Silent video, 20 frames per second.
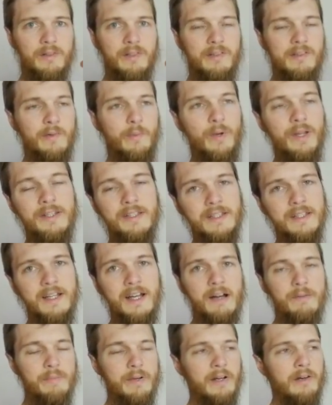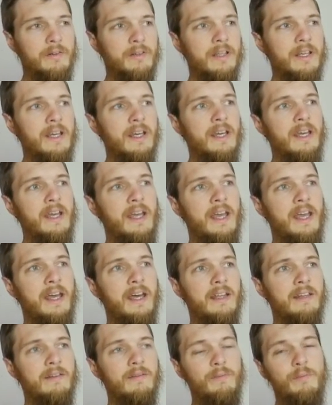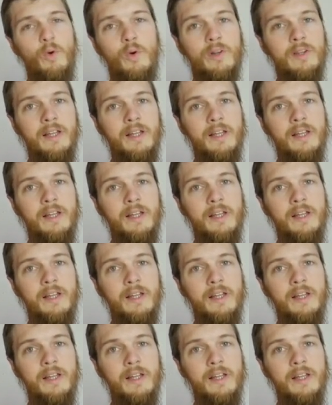It's a waste of compound and more